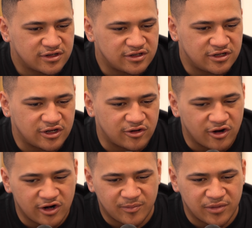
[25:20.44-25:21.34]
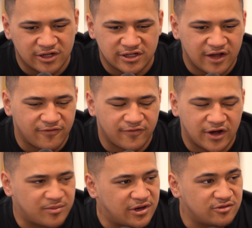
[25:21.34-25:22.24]
you know, growing up like that,
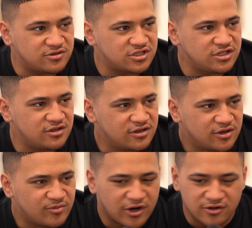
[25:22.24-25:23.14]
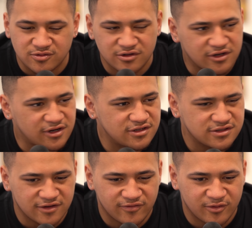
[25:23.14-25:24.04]
fuck man, it was shit. But I was wearing
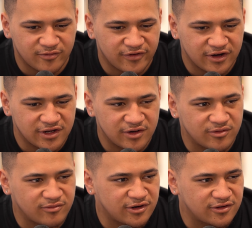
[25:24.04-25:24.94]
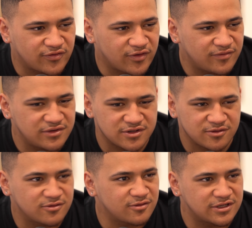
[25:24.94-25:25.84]
clothes like from fucking when I was 5 years
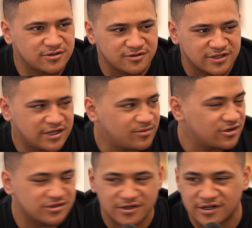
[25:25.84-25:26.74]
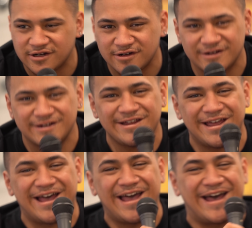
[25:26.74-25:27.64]
old all the way till I was 8, bro, straight out.
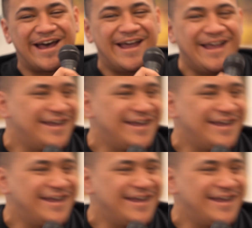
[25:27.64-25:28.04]
Yeah.